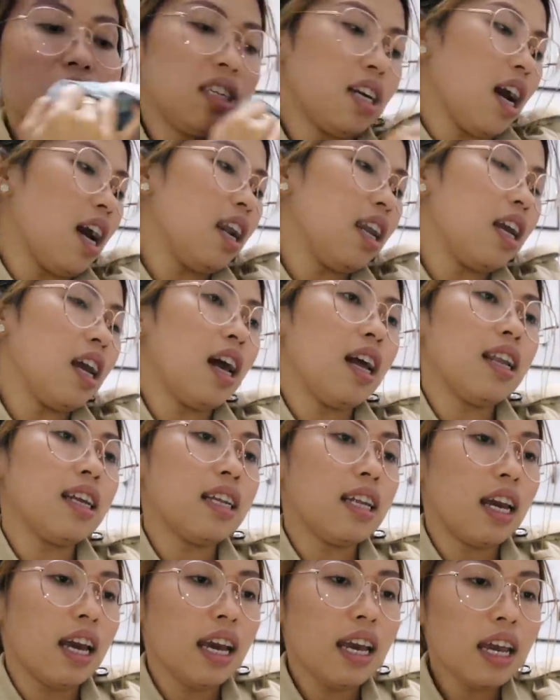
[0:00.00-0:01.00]
Charlie
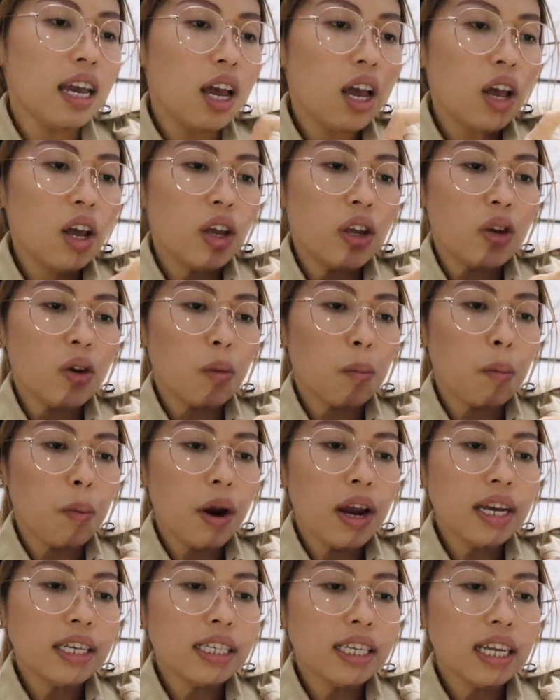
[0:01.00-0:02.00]
Holiday, yung
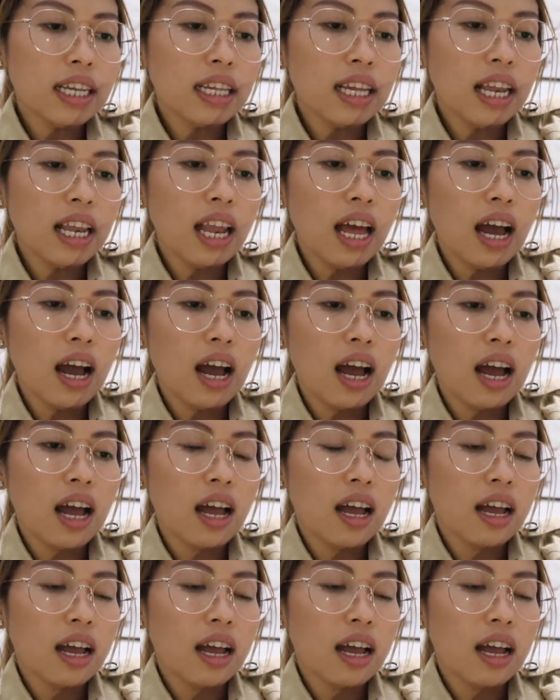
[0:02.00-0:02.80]
pricing nila